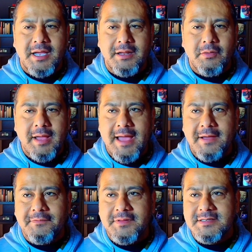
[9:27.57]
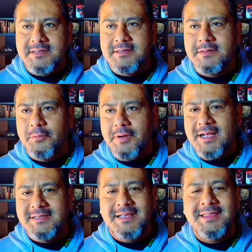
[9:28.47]
I don't have this, what I
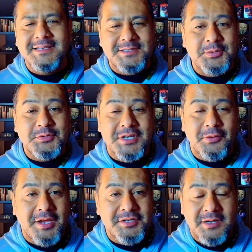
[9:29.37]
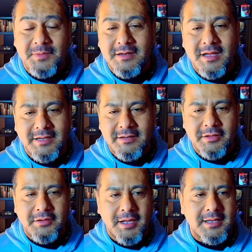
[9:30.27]
see, this new generation. I'm not knocking all
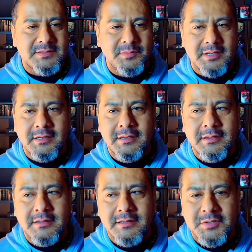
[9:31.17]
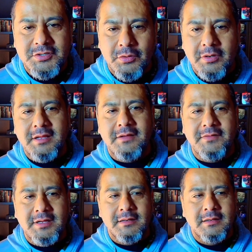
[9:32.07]
you guys, but the majority of
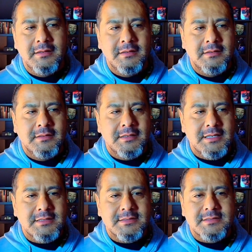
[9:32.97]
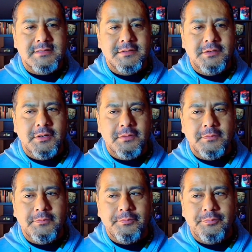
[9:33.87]
it is, you
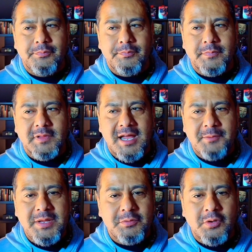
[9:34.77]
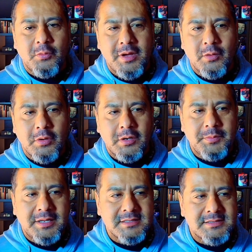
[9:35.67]
know, a lot of people don't want to work
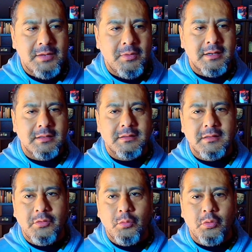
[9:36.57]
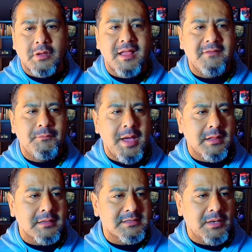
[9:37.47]
because they want the work-life
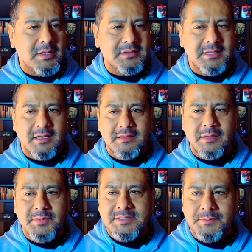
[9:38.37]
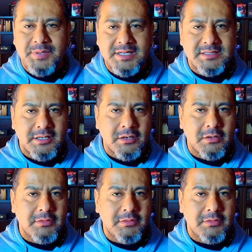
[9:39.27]
balance. They want the unlimited PTO.